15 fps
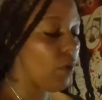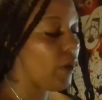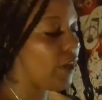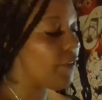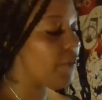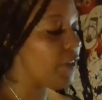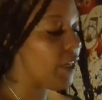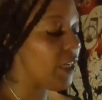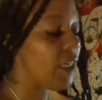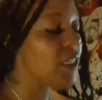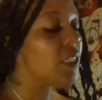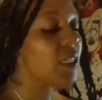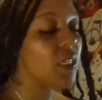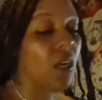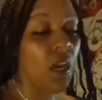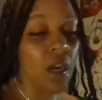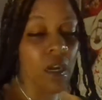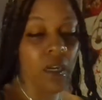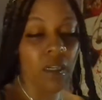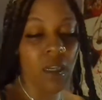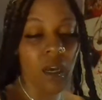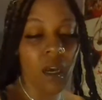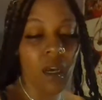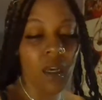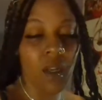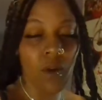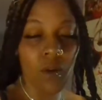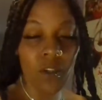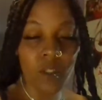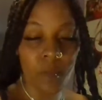If there is a card, God
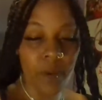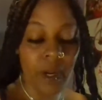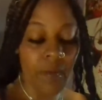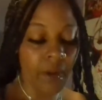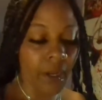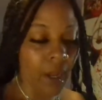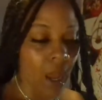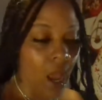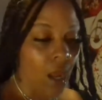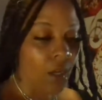or Spirit,